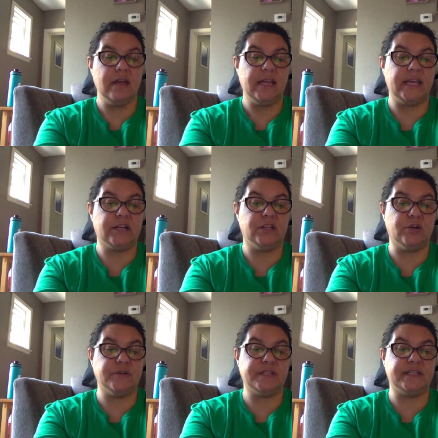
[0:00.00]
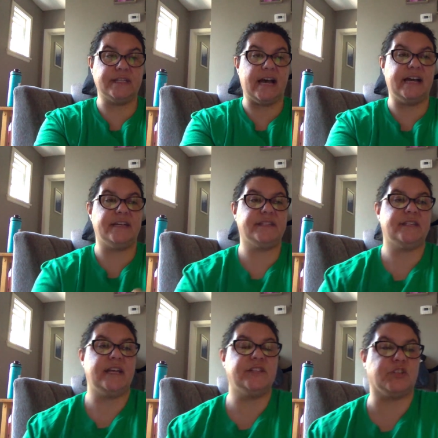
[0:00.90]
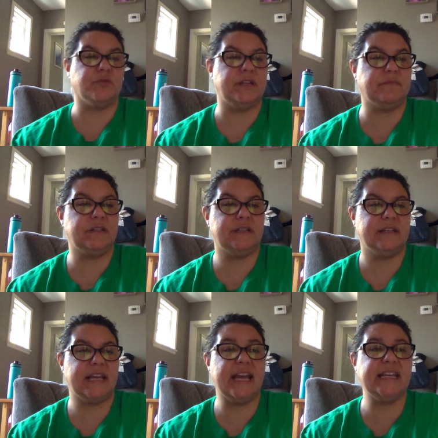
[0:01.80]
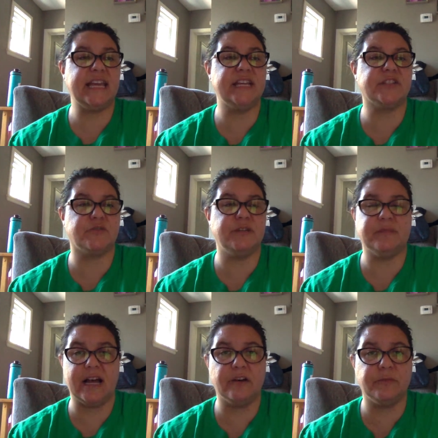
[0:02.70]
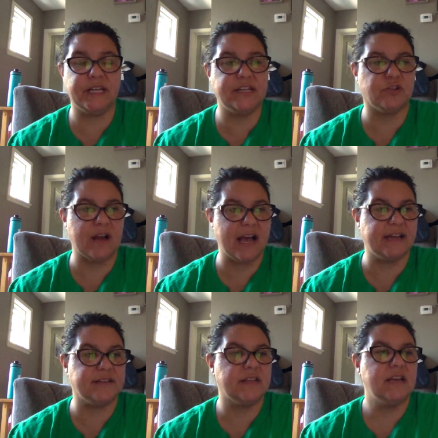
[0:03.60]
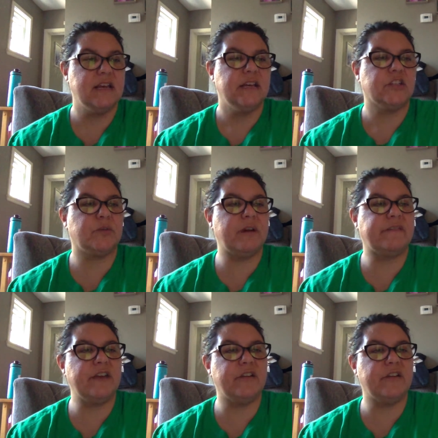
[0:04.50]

He closed his eyes and screamed. Can he scream loud when he tries? So my father